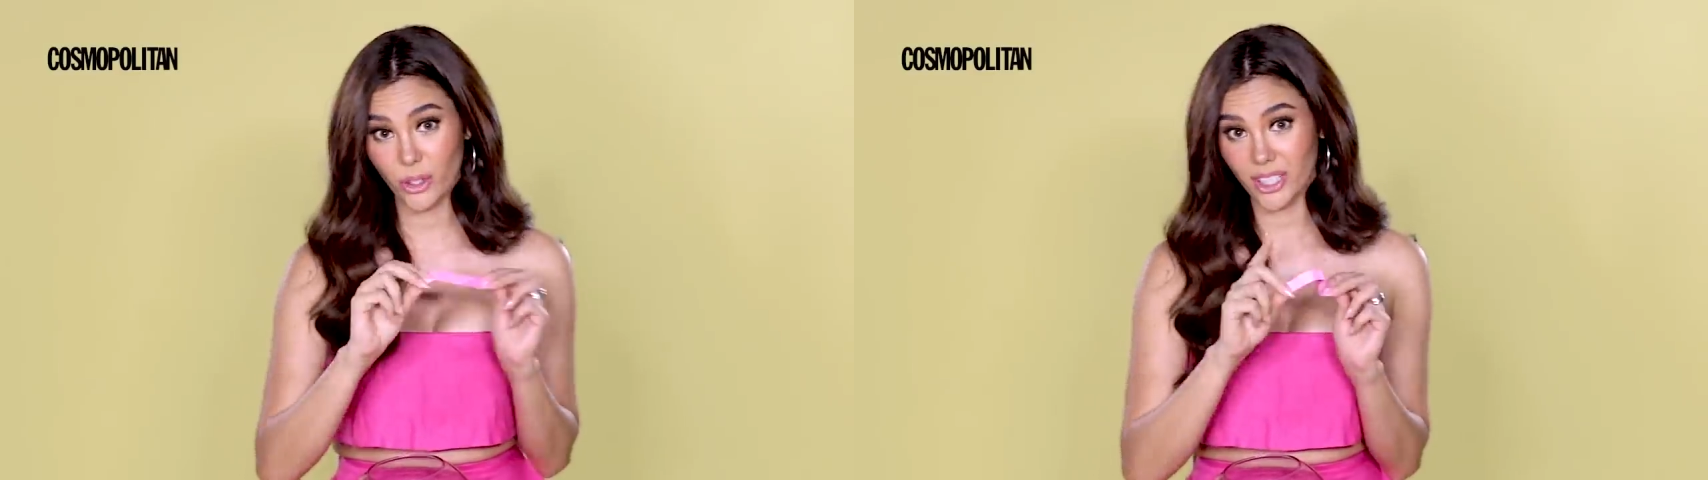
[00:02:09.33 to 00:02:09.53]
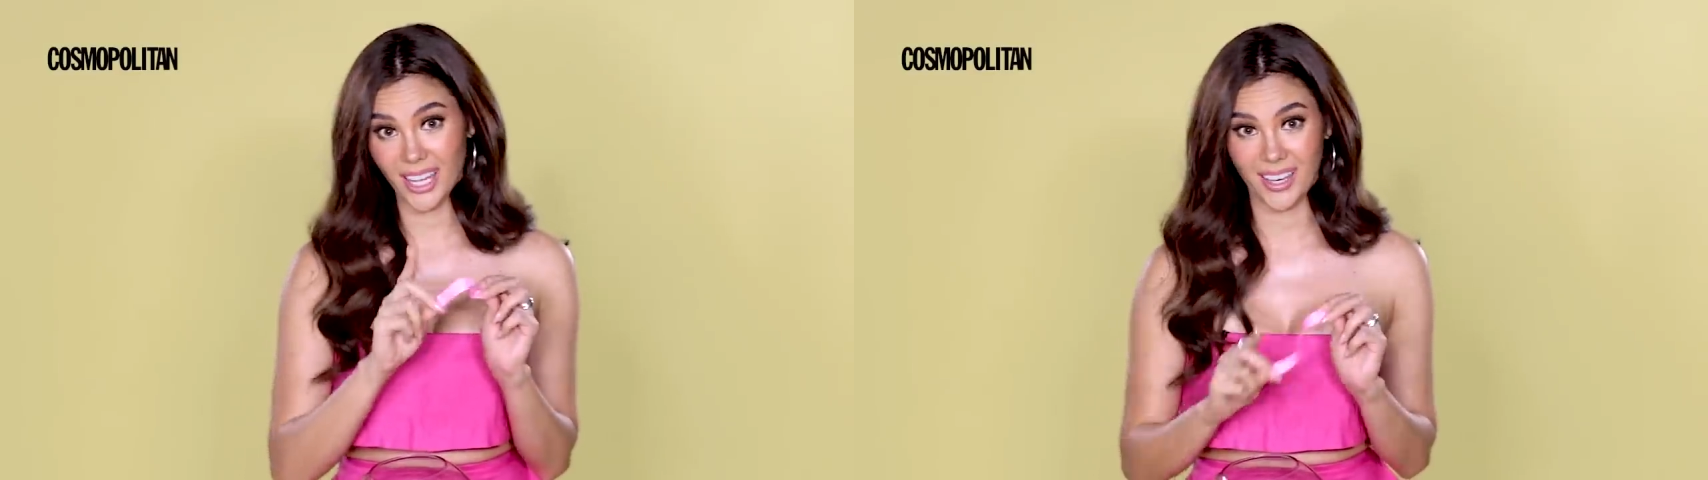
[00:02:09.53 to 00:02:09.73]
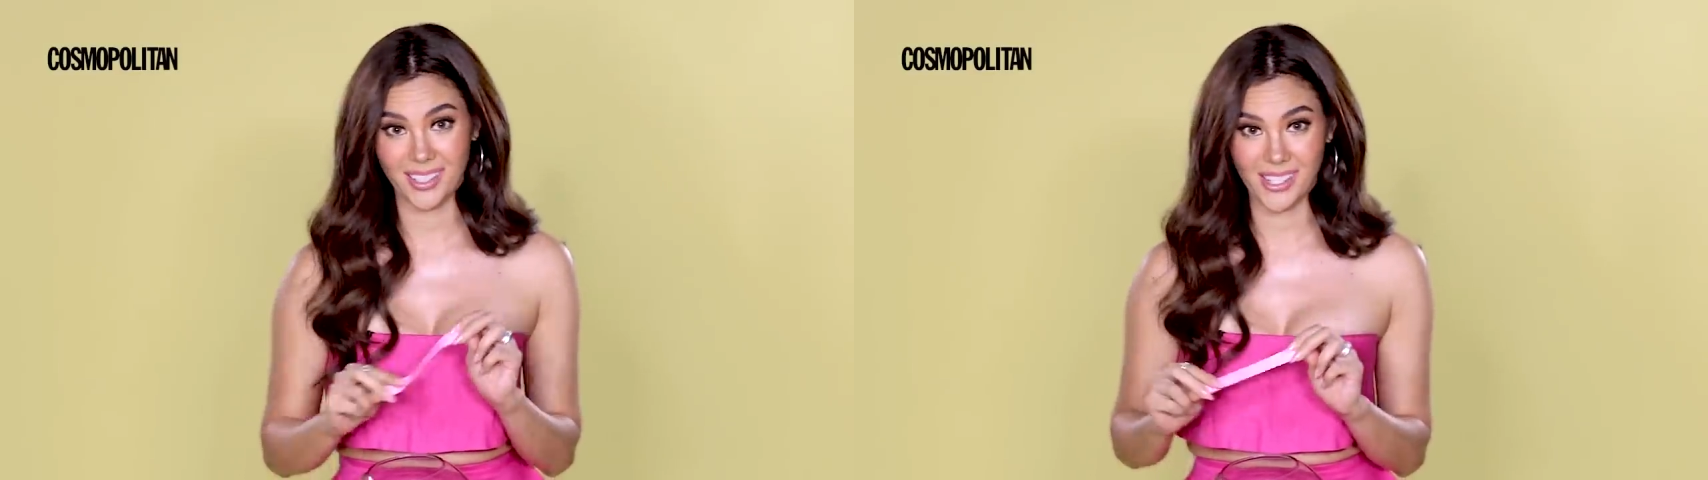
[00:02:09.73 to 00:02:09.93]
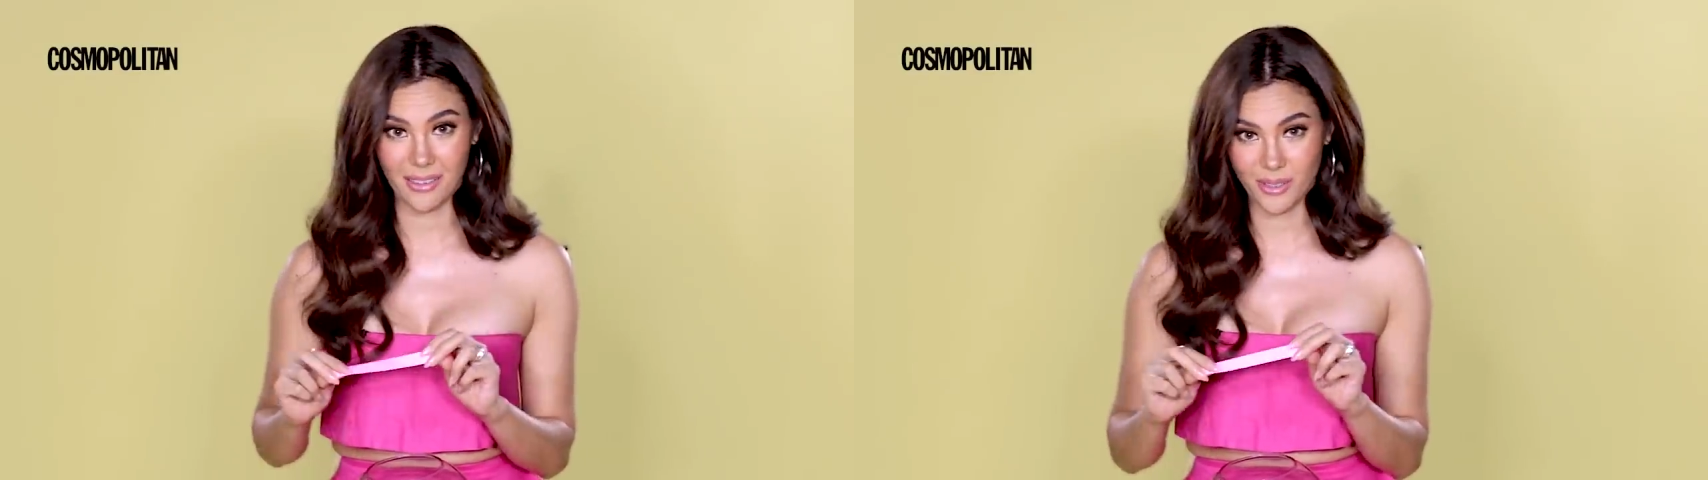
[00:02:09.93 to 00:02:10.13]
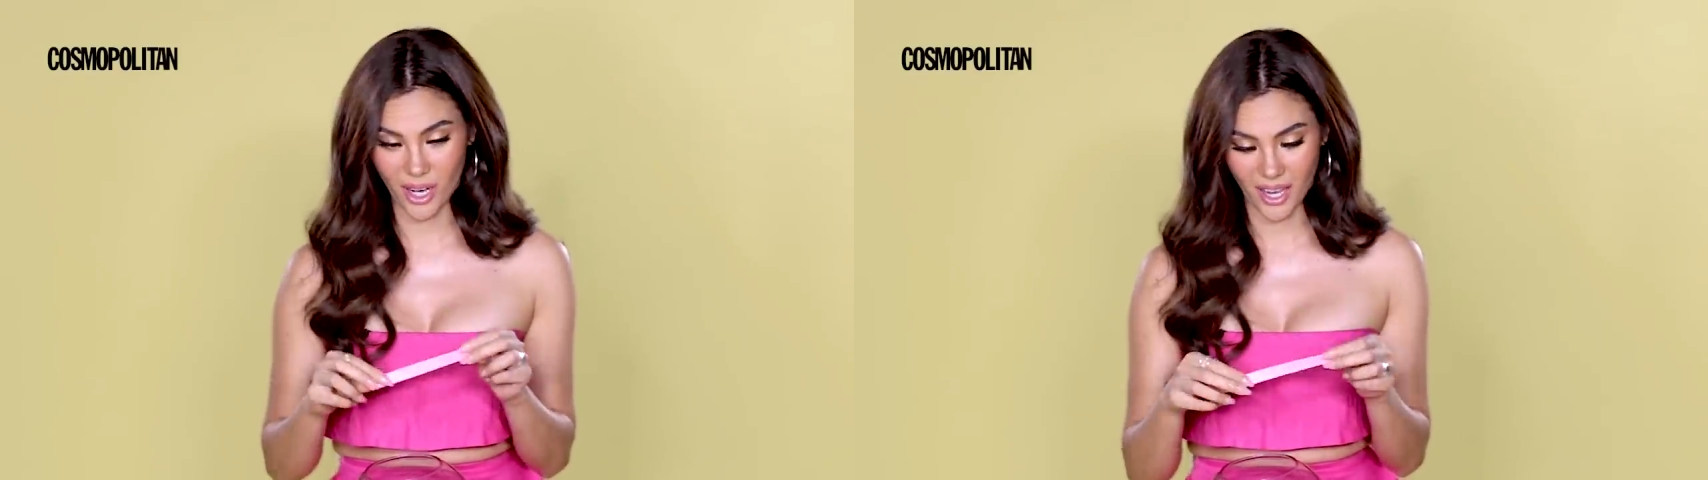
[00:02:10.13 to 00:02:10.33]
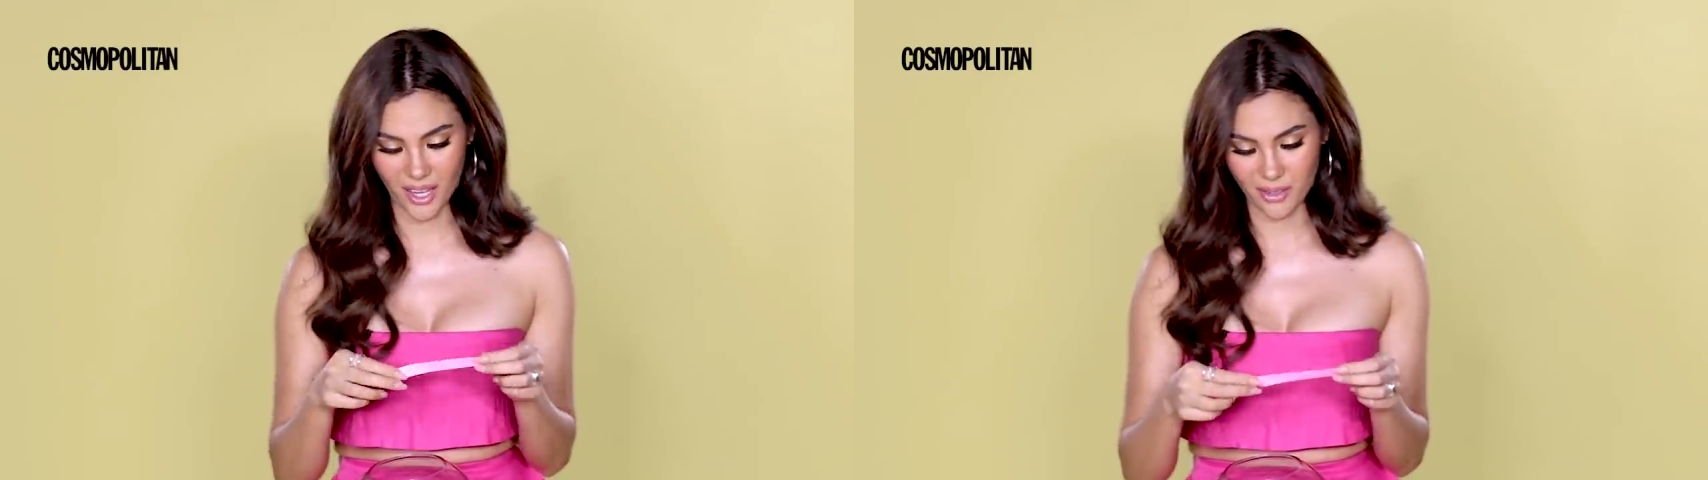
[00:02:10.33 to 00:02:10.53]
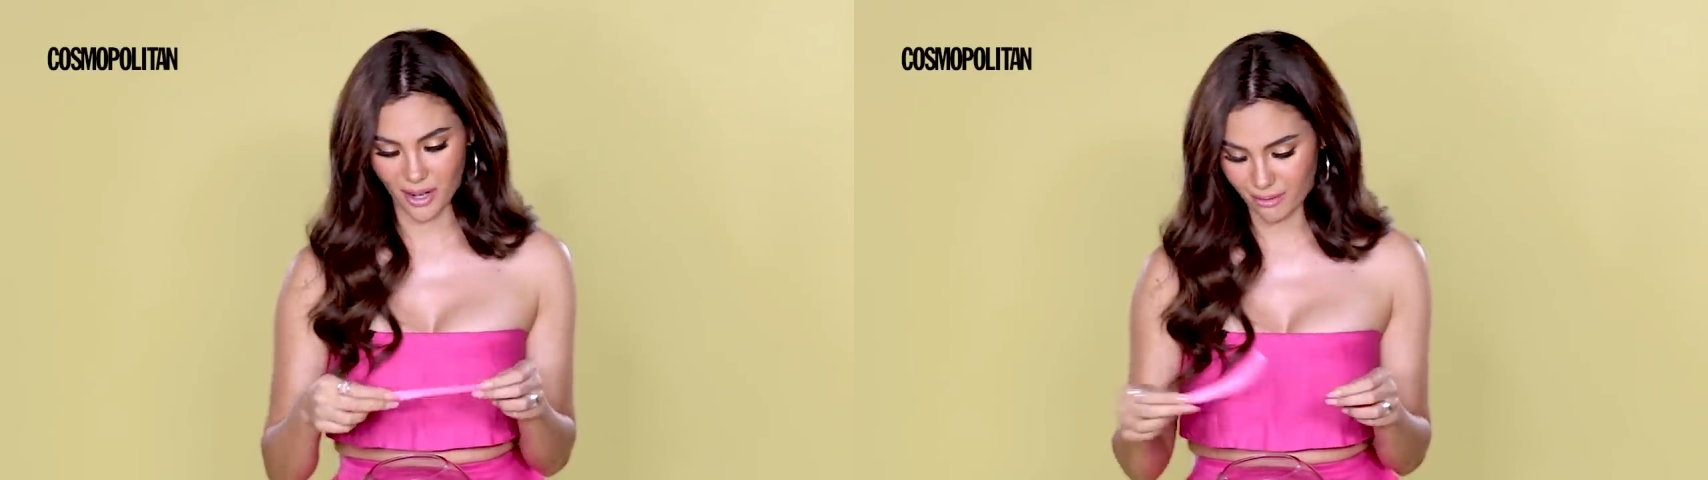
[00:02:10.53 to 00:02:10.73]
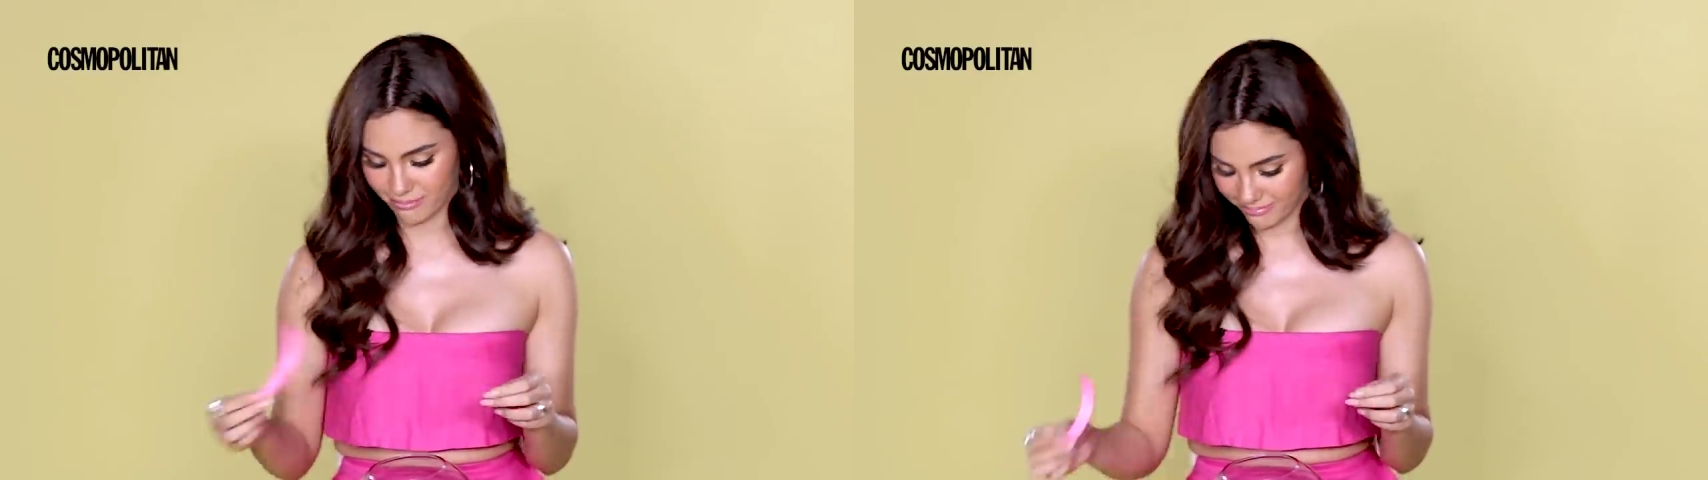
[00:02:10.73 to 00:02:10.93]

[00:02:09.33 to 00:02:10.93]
4 days after I had arrived.